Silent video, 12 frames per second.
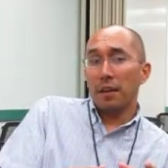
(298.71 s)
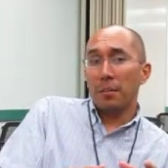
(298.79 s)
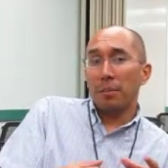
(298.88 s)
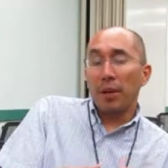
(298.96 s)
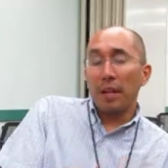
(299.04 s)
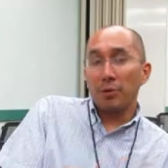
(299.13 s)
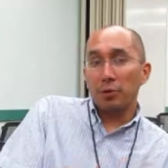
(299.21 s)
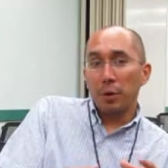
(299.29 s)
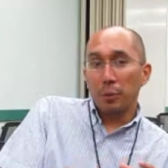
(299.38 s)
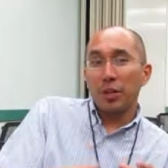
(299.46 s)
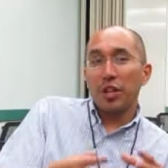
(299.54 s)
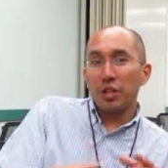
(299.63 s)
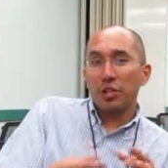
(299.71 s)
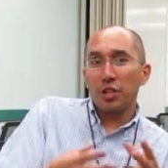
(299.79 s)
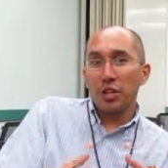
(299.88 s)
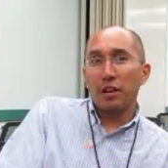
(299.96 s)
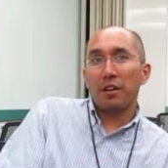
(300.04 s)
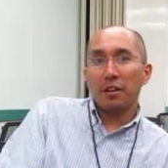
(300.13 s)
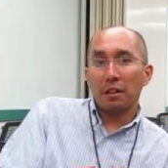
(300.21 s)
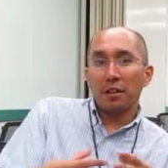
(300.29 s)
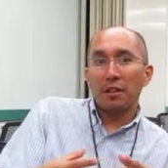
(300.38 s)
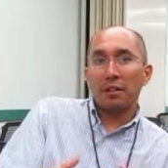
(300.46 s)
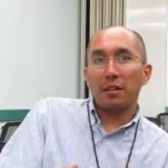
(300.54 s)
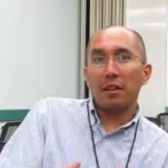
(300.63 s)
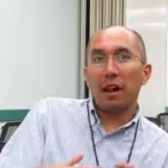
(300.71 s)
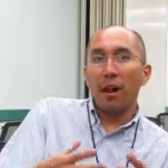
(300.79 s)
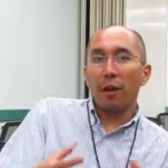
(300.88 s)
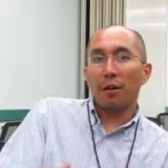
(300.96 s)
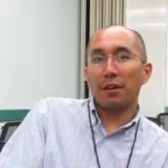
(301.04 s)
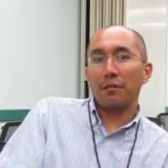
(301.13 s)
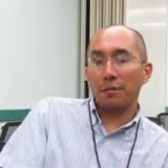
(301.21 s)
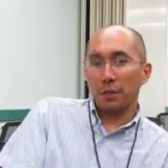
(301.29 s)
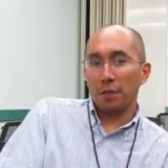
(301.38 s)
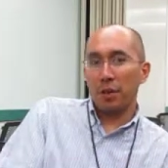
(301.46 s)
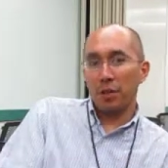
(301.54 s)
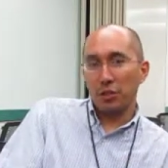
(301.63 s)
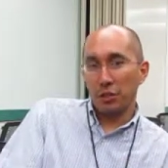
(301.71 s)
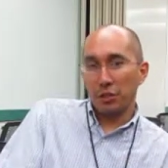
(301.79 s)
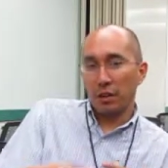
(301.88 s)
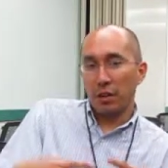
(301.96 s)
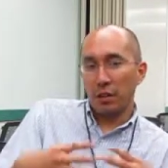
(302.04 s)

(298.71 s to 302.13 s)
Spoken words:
a place where we can share our information,